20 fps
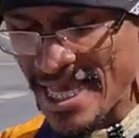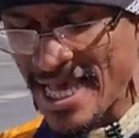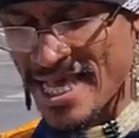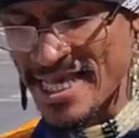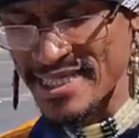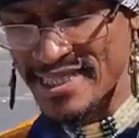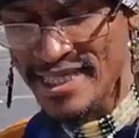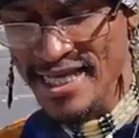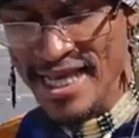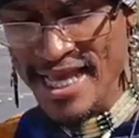
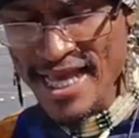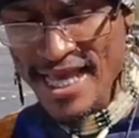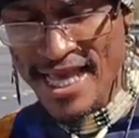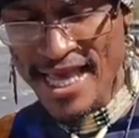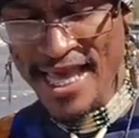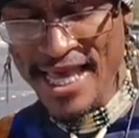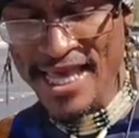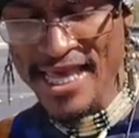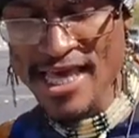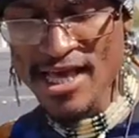says,
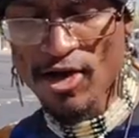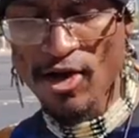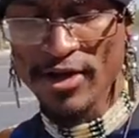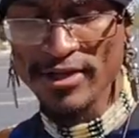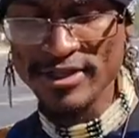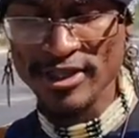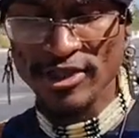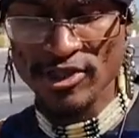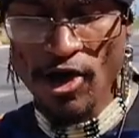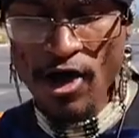And he
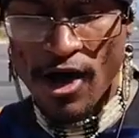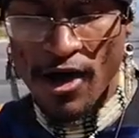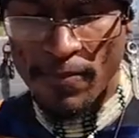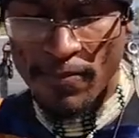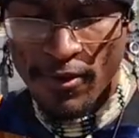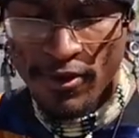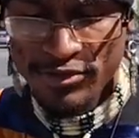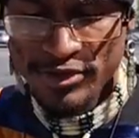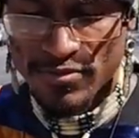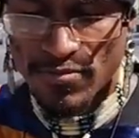a
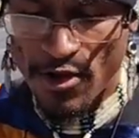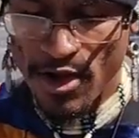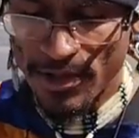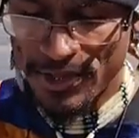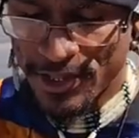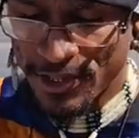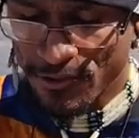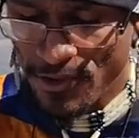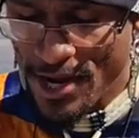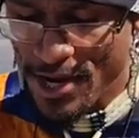all, both
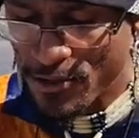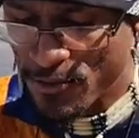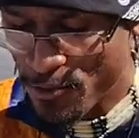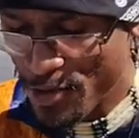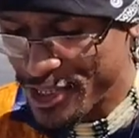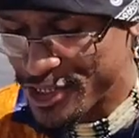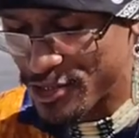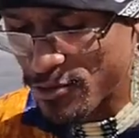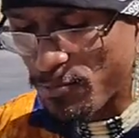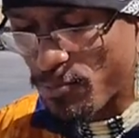small and great,
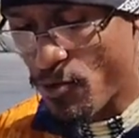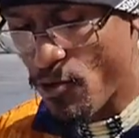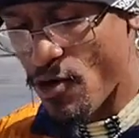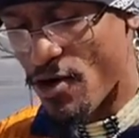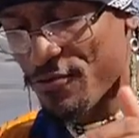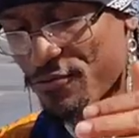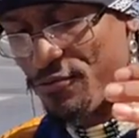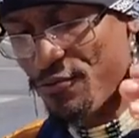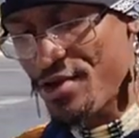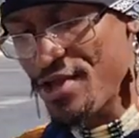rich and
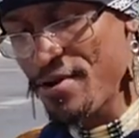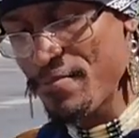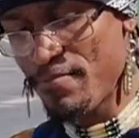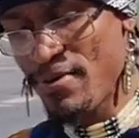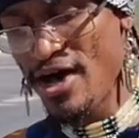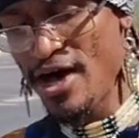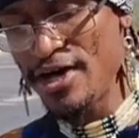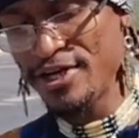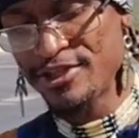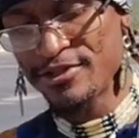poor, free
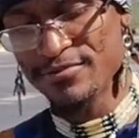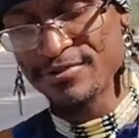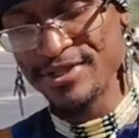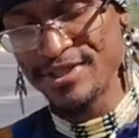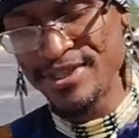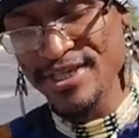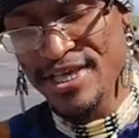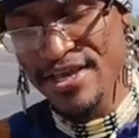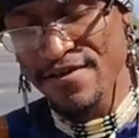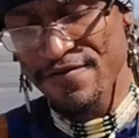and bond, to
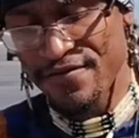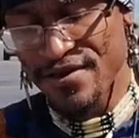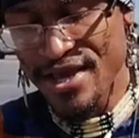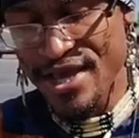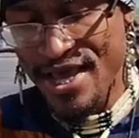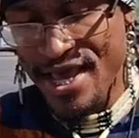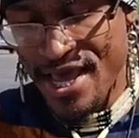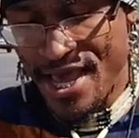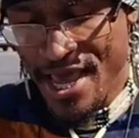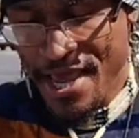receive
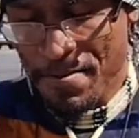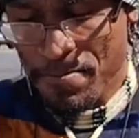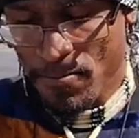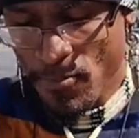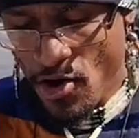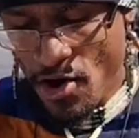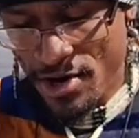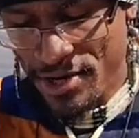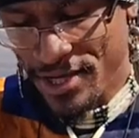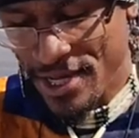a
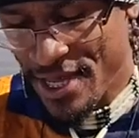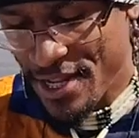mark